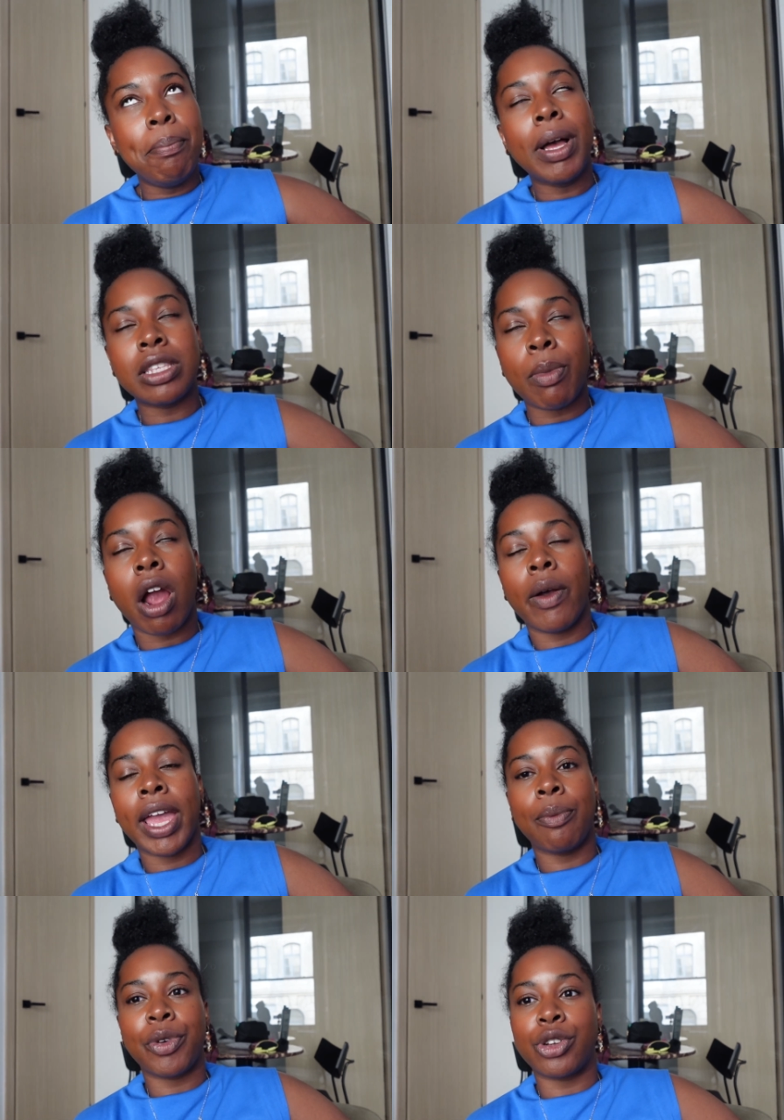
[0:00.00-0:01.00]
But tomorrow I
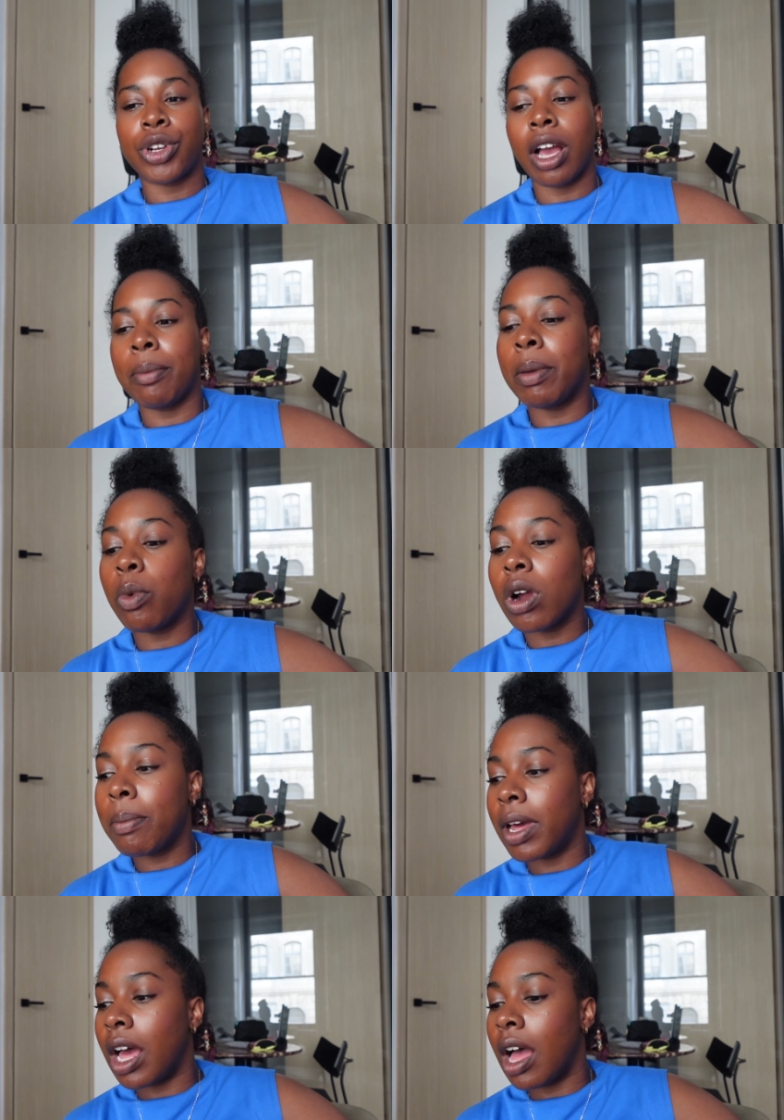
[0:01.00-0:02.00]
am venturing out a bit more.
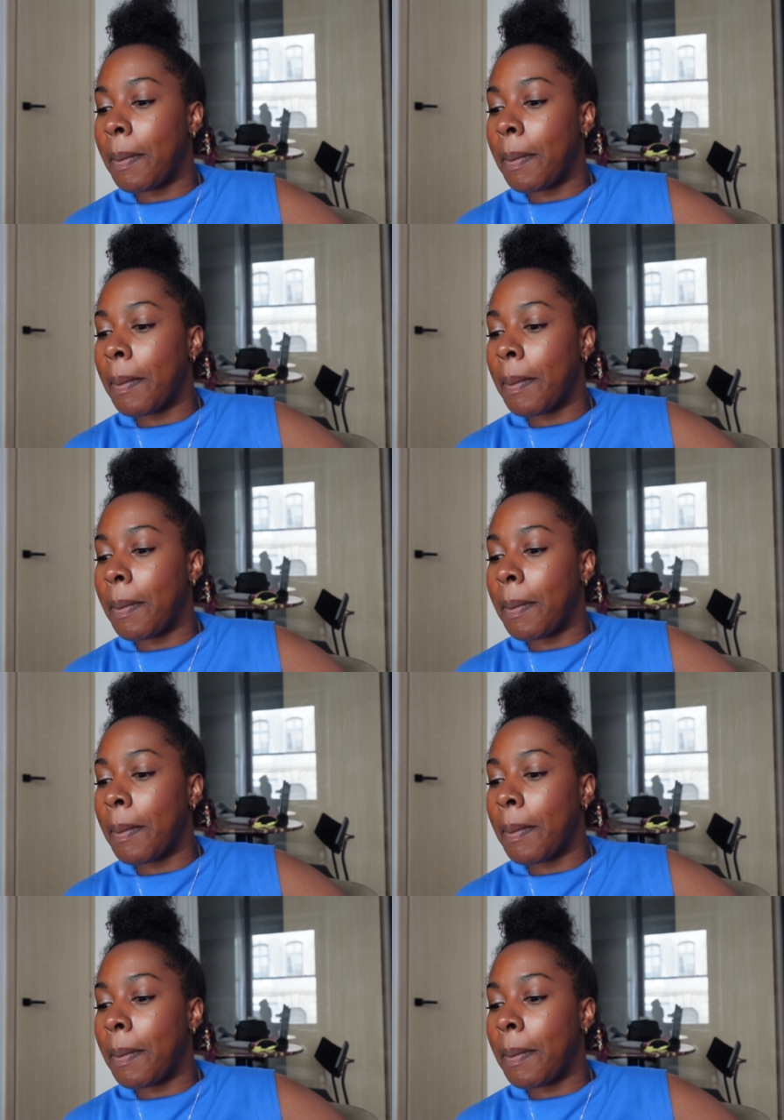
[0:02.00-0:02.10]
But